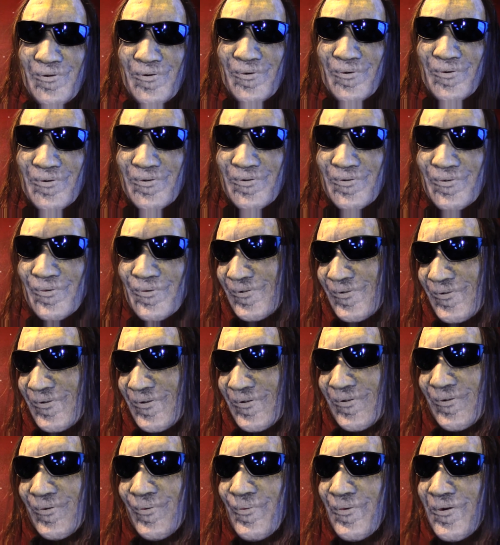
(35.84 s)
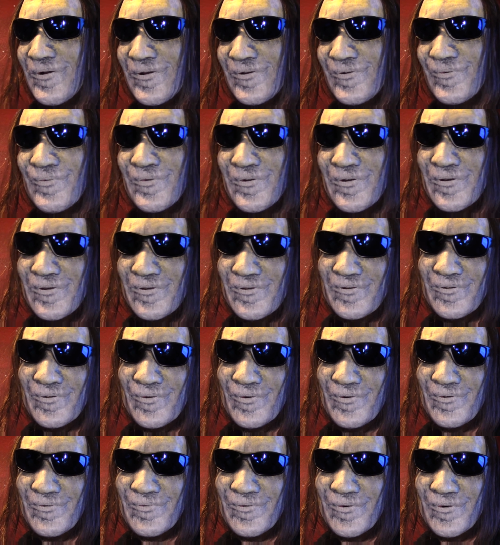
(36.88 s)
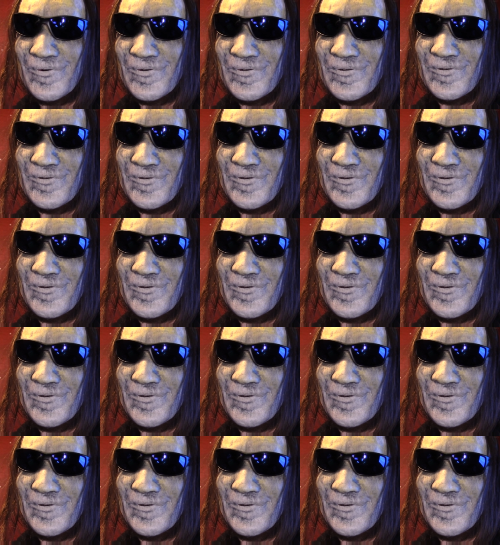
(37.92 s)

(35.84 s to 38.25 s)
or take your mind back into a point in